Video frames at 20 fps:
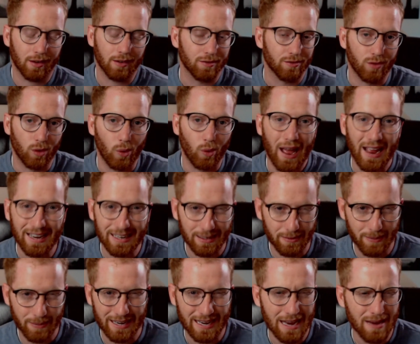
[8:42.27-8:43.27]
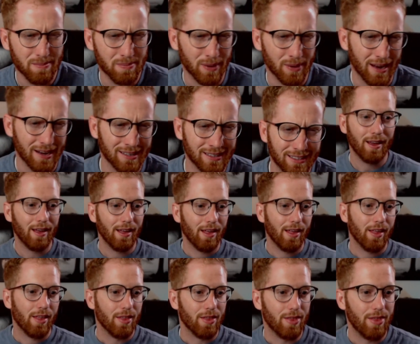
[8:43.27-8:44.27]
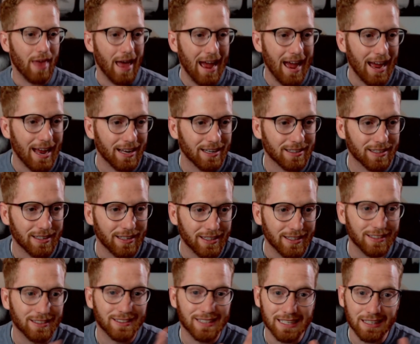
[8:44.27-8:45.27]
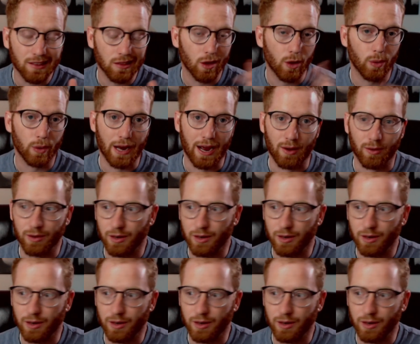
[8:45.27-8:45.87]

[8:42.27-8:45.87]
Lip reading: variety in my gameplay. That is the Loadout,